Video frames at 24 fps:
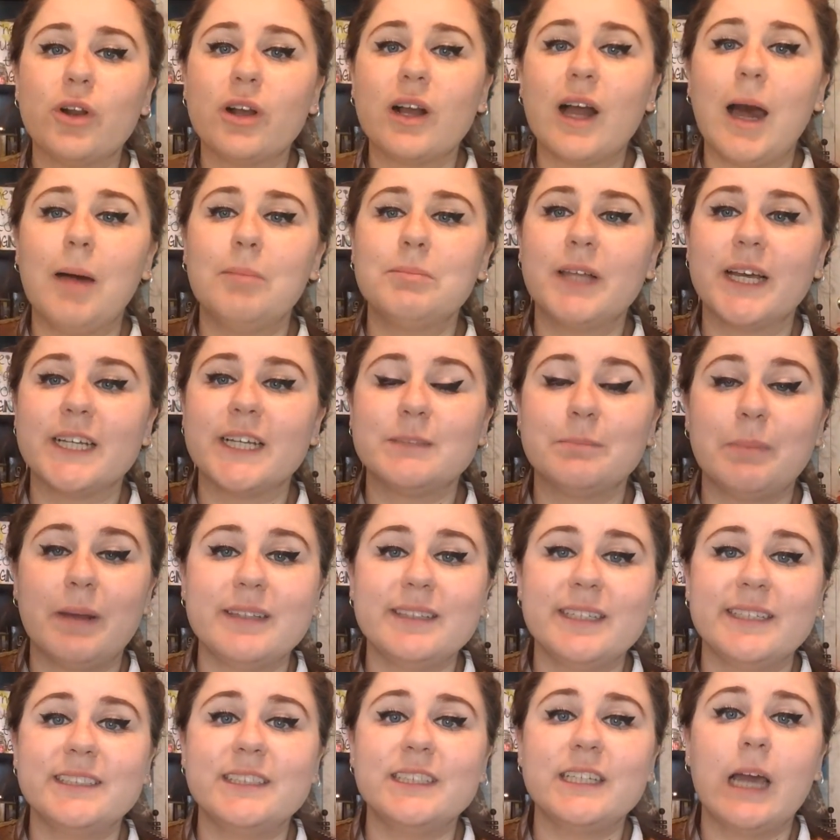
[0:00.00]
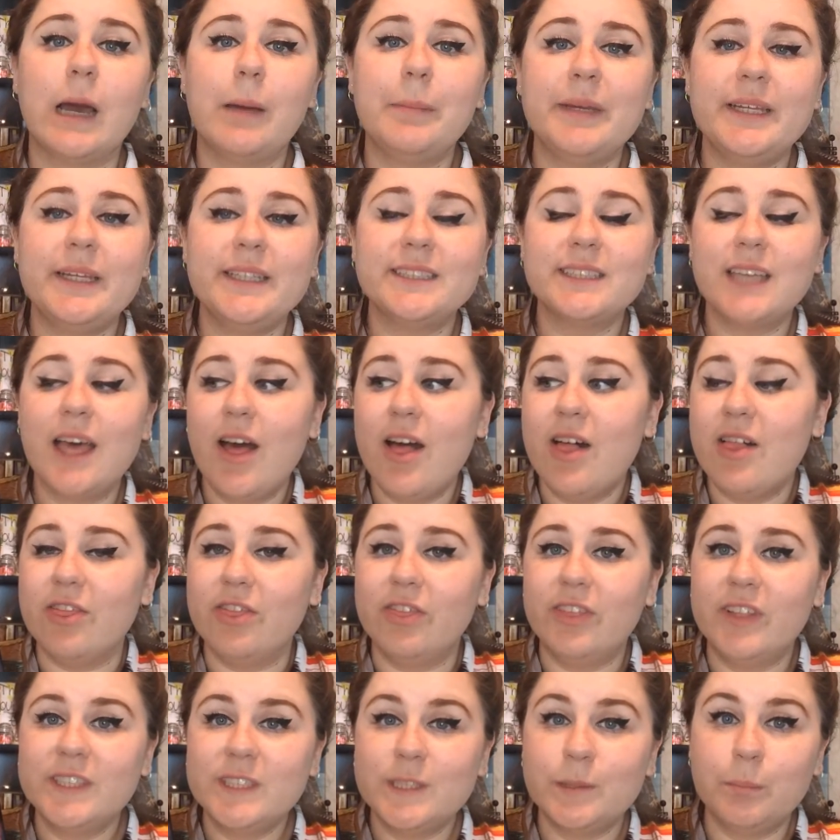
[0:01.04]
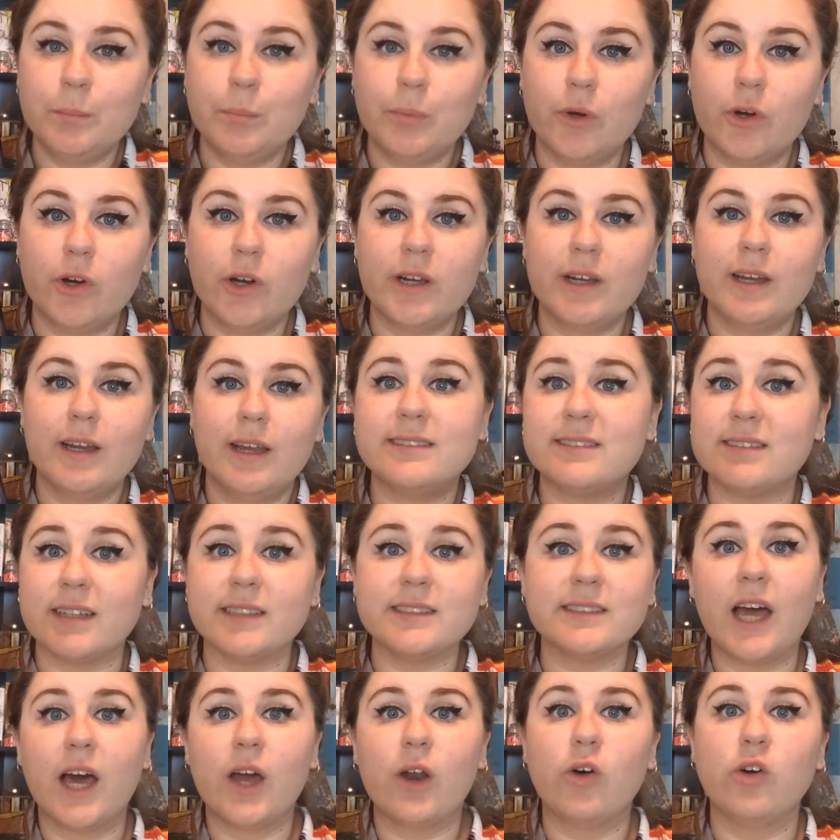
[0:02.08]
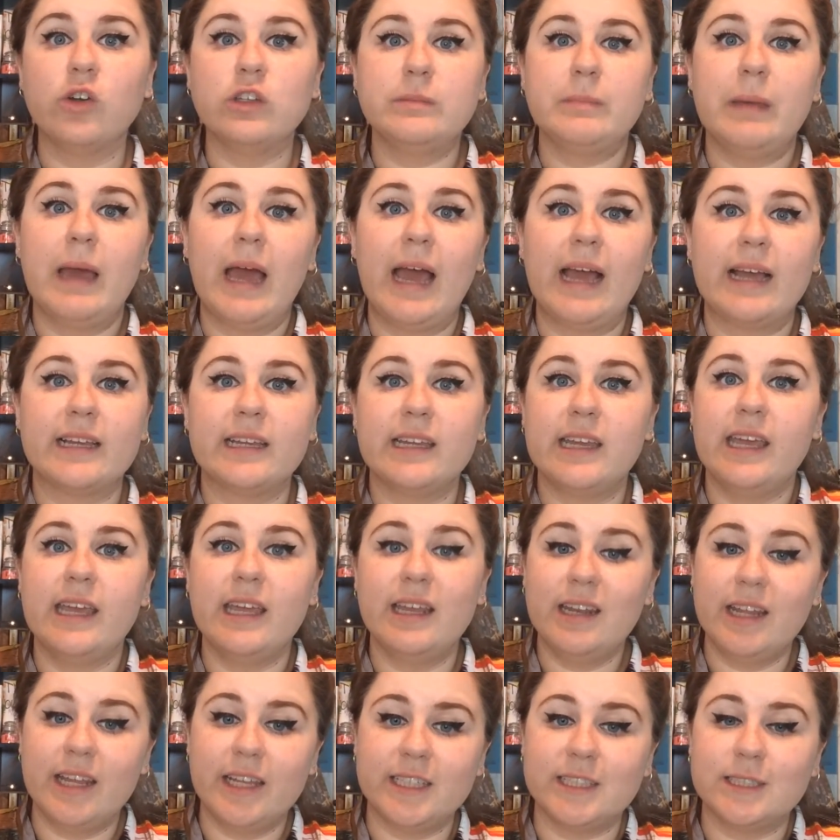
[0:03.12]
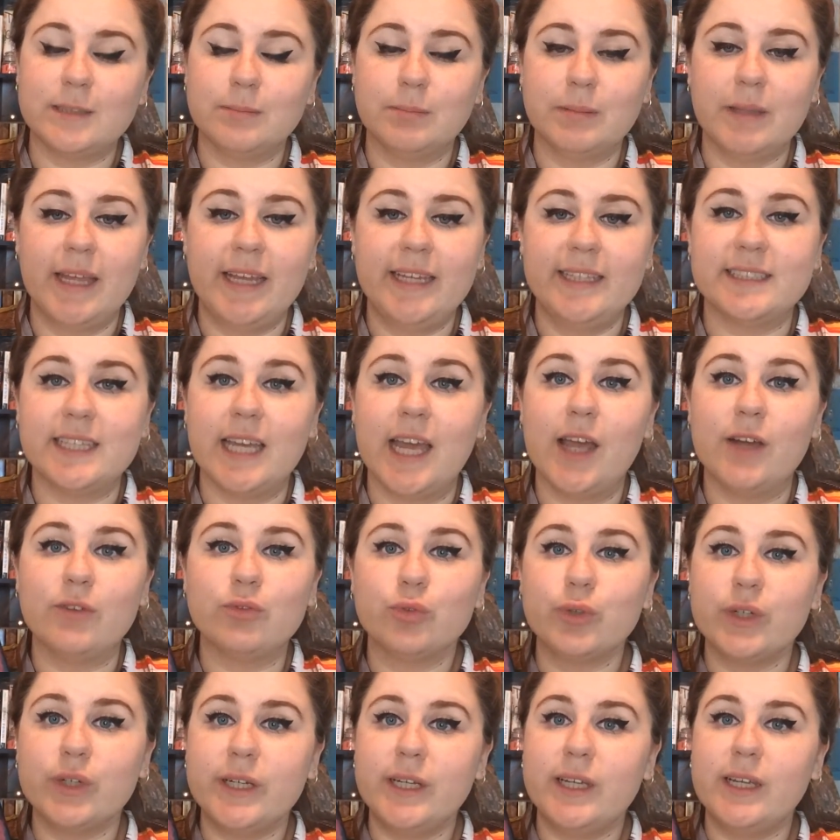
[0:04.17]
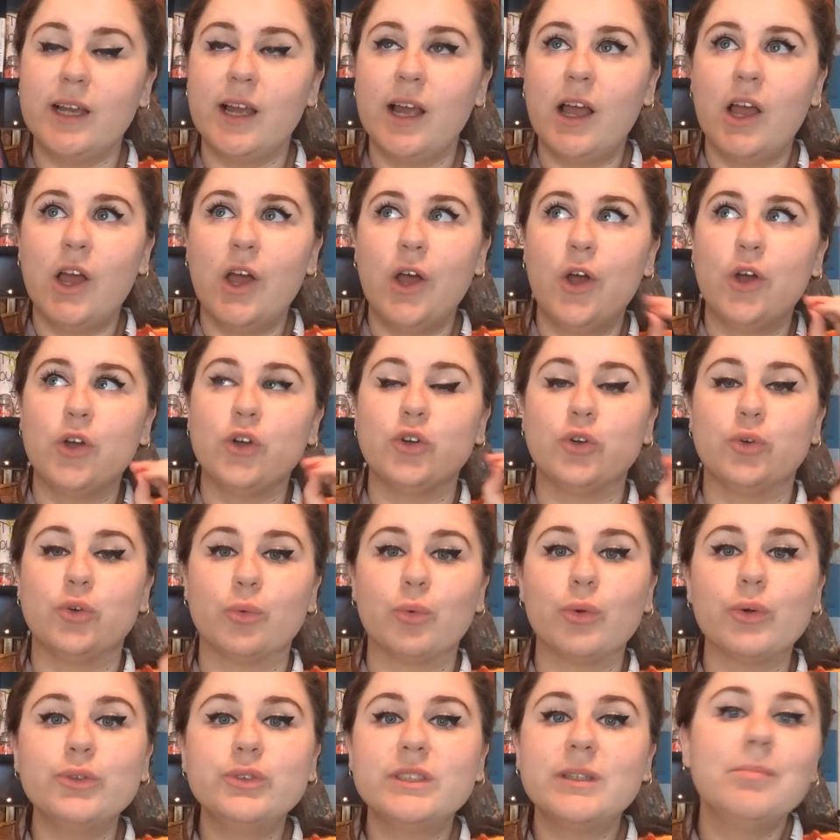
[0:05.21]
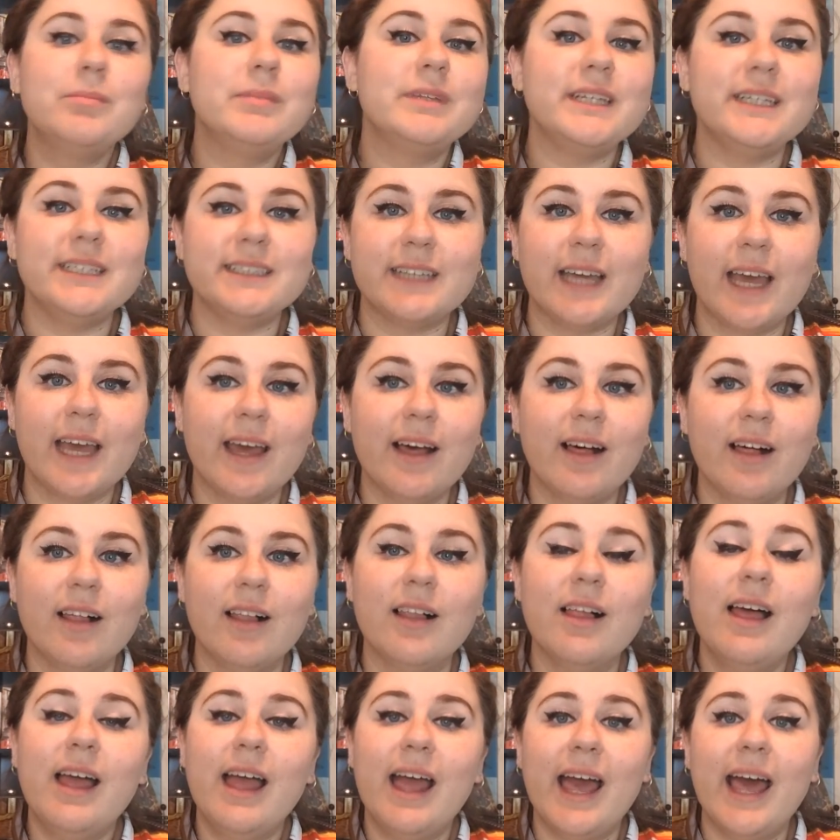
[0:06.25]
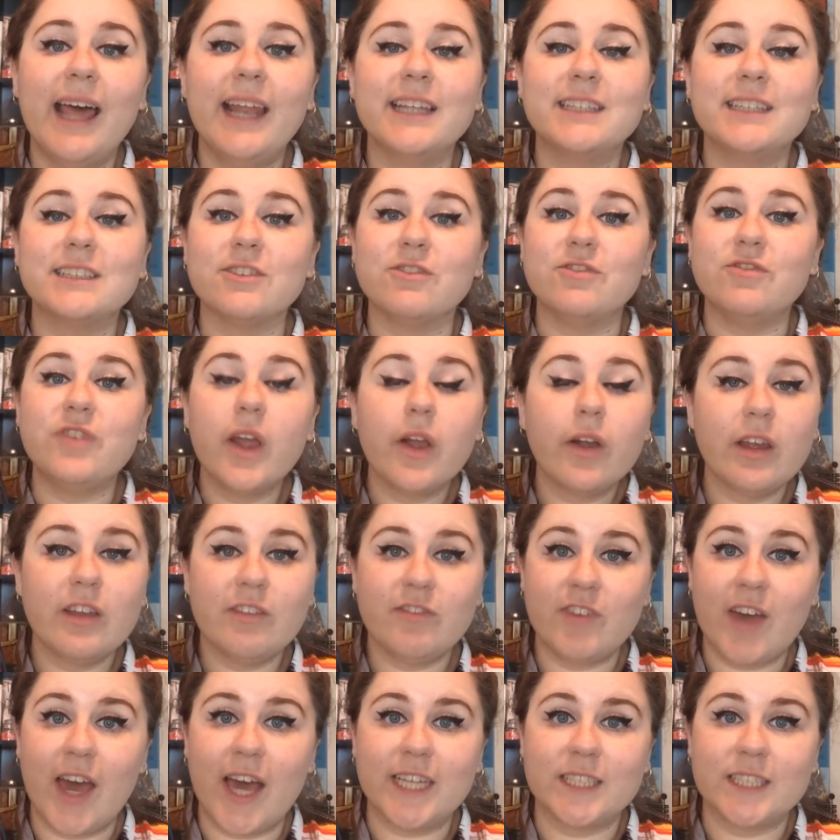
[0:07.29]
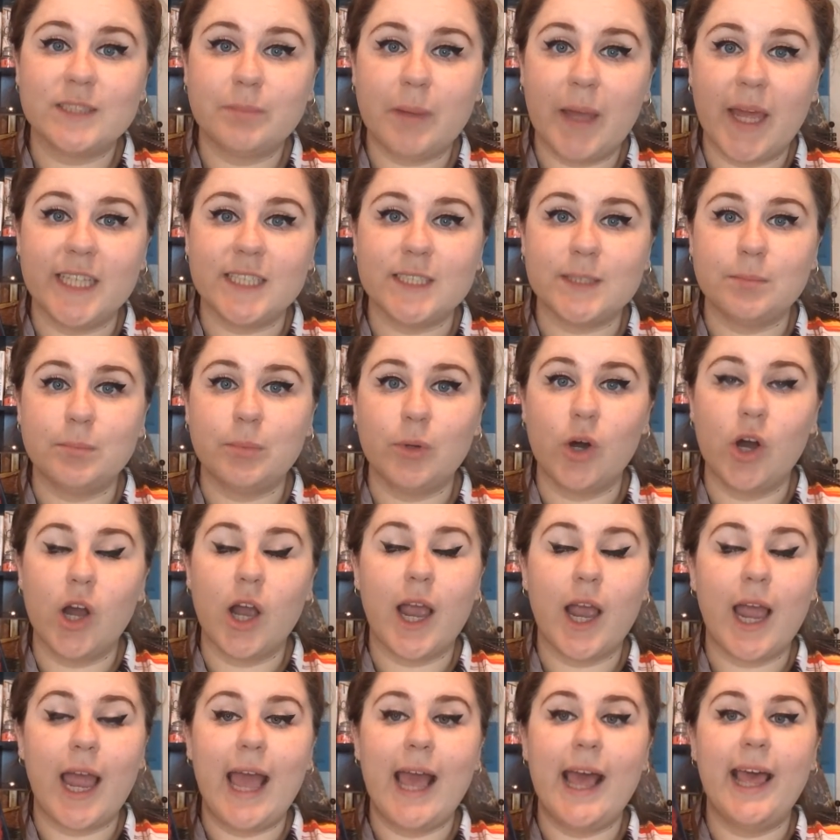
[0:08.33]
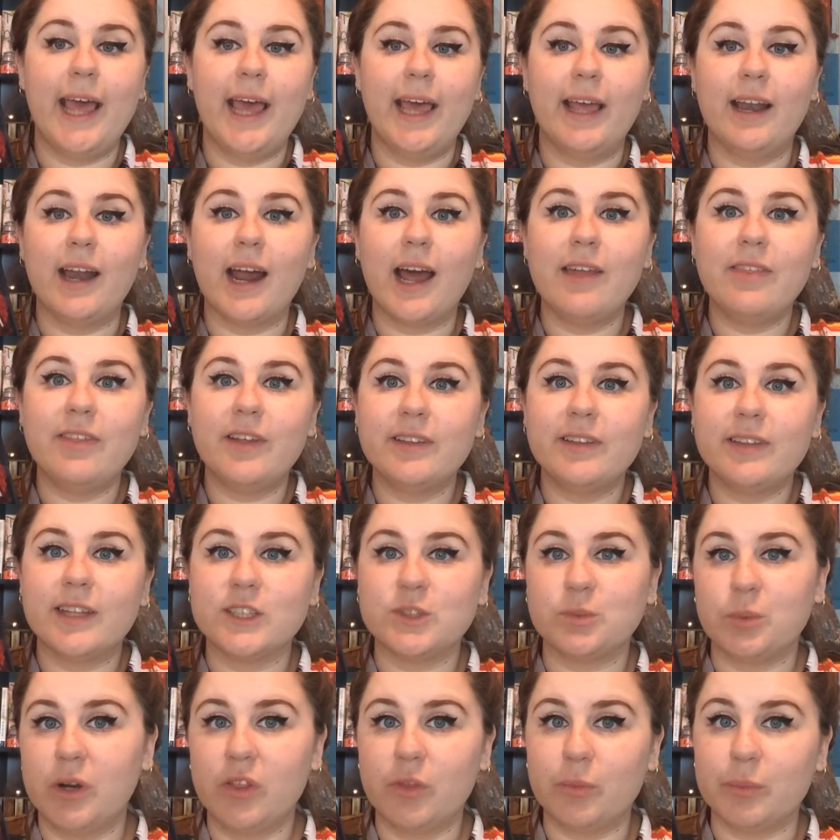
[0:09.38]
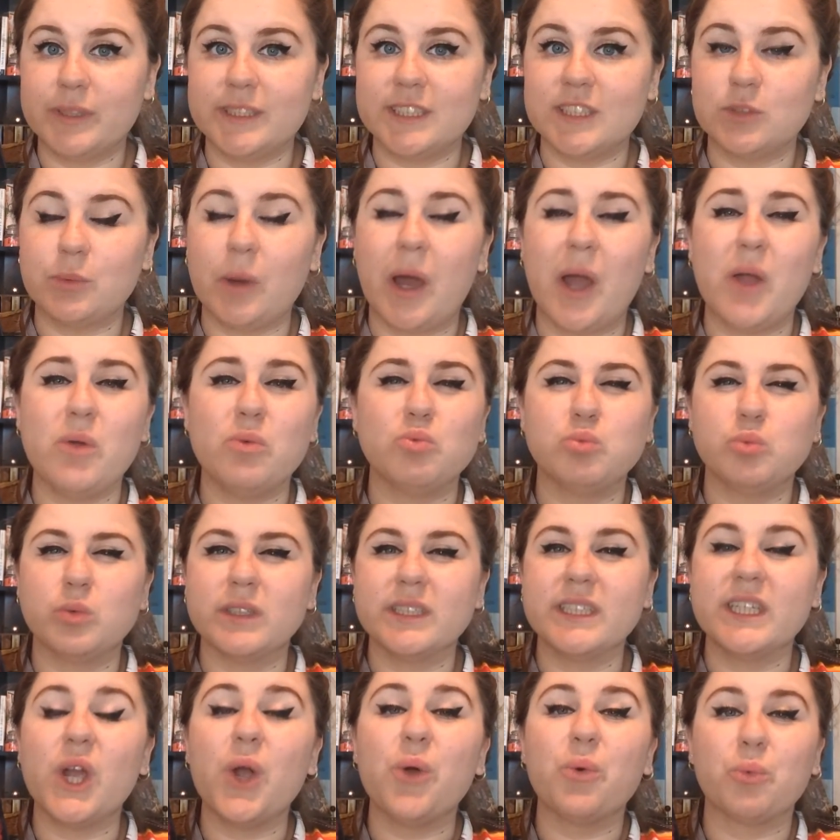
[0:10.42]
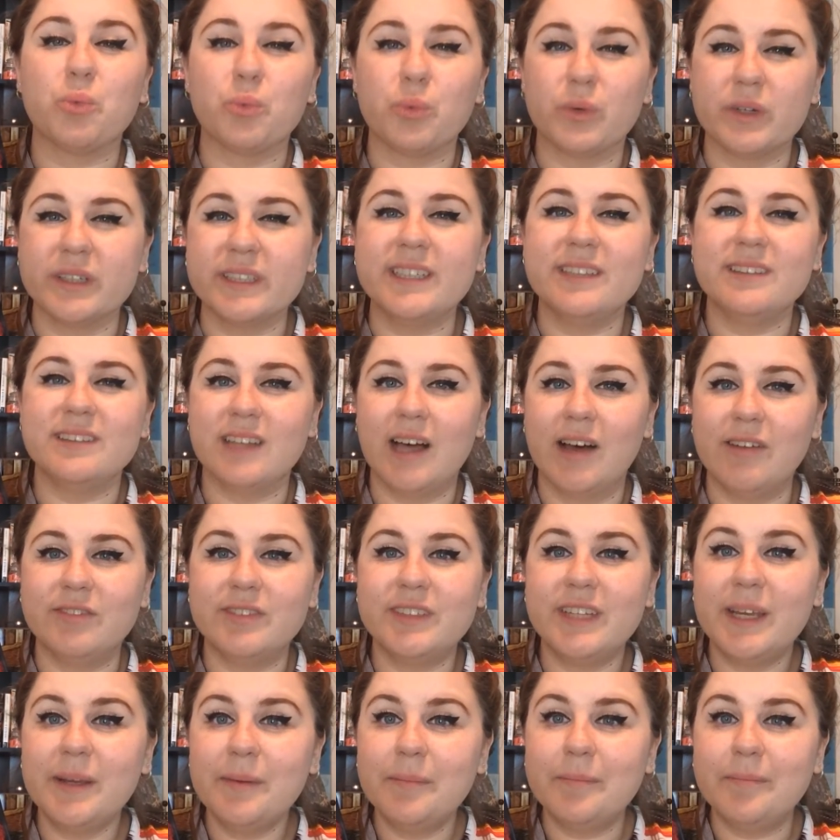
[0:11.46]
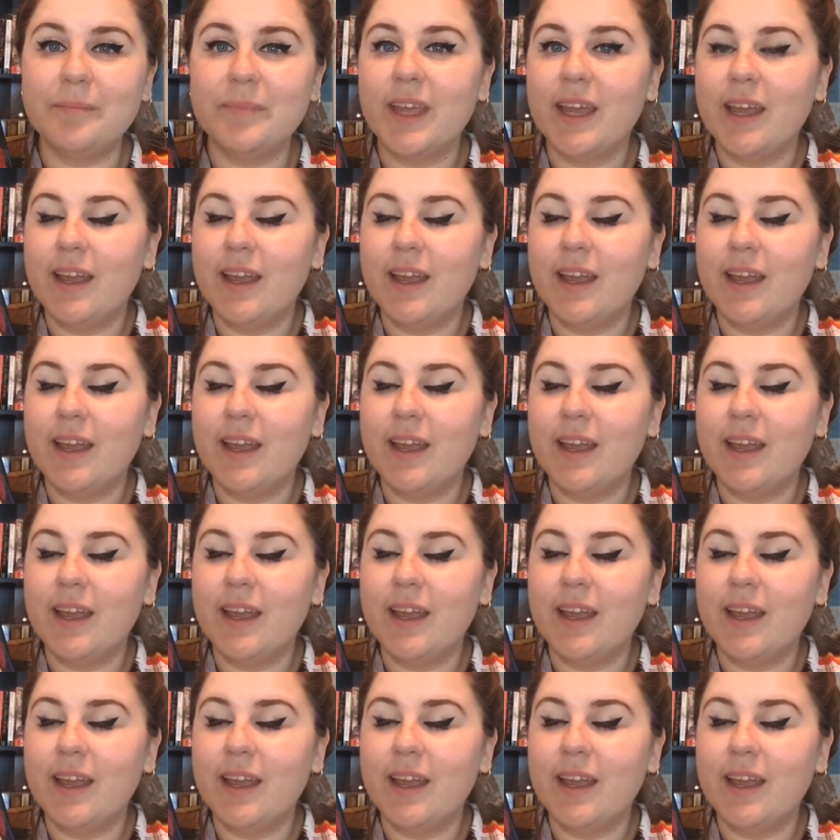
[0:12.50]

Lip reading: Murder Complex by Lindsay Cummings. This book does not hold back. It explains every gruesome detail, and it's a very fast-paced book, and I think that's one of the reasons why I really, really loved it.